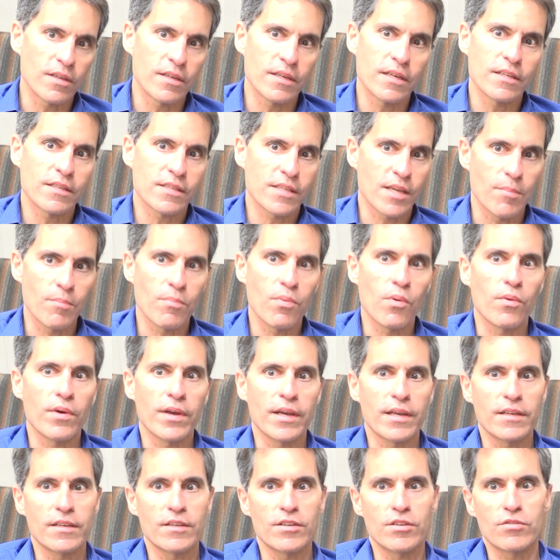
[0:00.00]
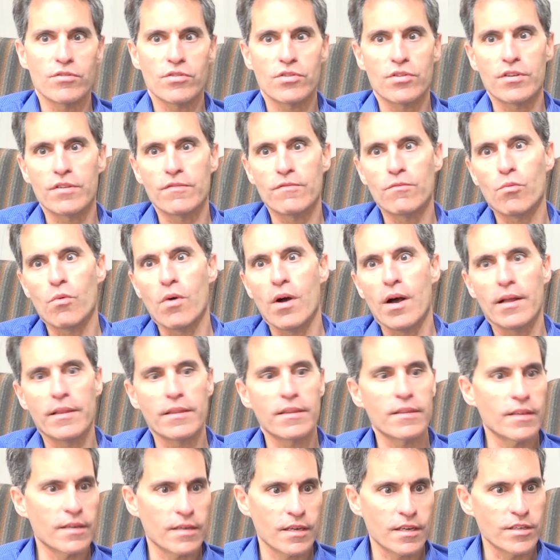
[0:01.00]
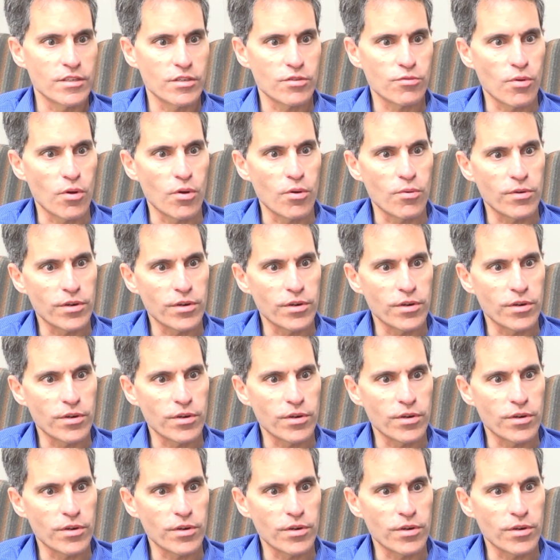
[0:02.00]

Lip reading: and at some point you sort of want the control